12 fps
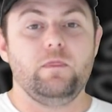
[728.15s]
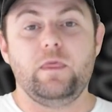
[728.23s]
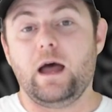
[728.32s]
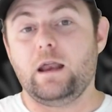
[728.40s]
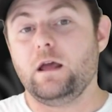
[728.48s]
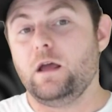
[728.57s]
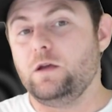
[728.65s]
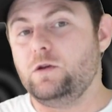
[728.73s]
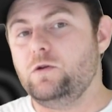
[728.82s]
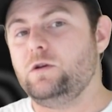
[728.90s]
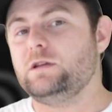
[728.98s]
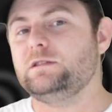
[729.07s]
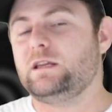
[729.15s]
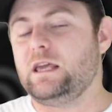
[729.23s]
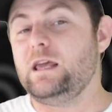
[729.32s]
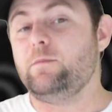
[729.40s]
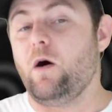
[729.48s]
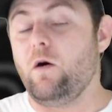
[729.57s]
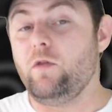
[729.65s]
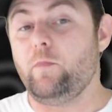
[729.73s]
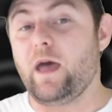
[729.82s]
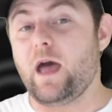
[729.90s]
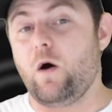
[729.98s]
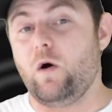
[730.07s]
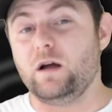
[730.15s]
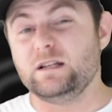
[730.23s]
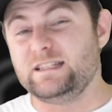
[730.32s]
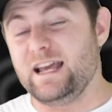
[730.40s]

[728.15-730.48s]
that you can keep on the power